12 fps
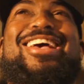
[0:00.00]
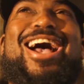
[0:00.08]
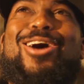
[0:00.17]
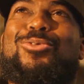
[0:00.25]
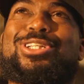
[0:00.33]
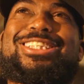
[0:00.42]

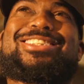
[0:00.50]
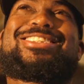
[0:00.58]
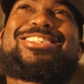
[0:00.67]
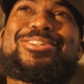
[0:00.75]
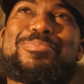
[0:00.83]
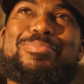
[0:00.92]
I want this
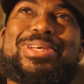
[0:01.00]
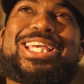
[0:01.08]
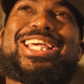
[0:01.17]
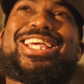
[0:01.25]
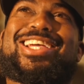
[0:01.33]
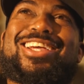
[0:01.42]
to
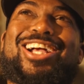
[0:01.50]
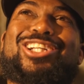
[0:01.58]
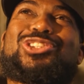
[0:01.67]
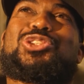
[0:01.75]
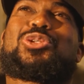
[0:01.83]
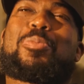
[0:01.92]
be
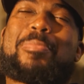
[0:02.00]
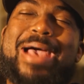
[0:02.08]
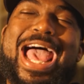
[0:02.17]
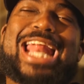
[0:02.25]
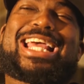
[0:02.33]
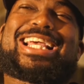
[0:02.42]

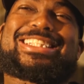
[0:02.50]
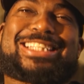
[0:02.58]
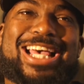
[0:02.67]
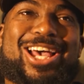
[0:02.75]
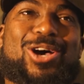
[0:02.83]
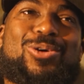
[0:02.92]
dramatic as
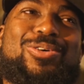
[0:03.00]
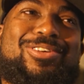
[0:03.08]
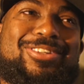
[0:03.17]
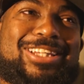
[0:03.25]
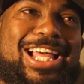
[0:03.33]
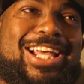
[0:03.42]
hell.
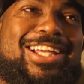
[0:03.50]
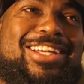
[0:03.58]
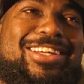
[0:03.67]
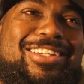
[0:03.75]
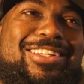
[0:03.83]
Like,